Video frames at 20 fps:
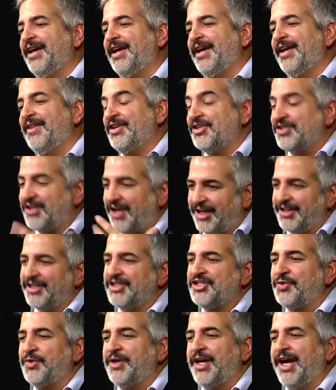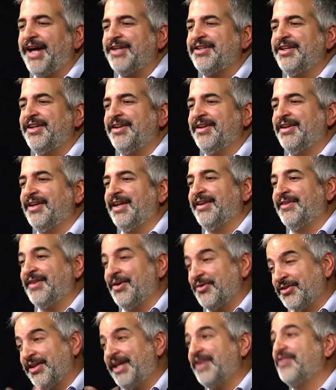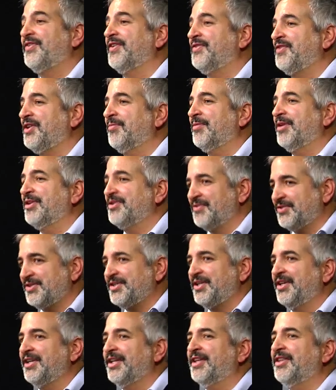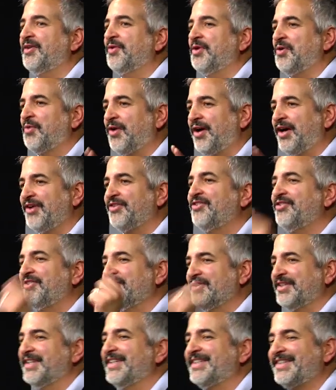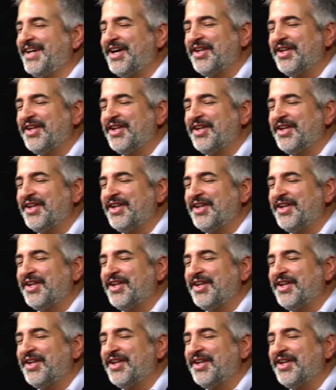they saw how Lindsay reacted, and that was the last 15 minutes of CNN that we watched. They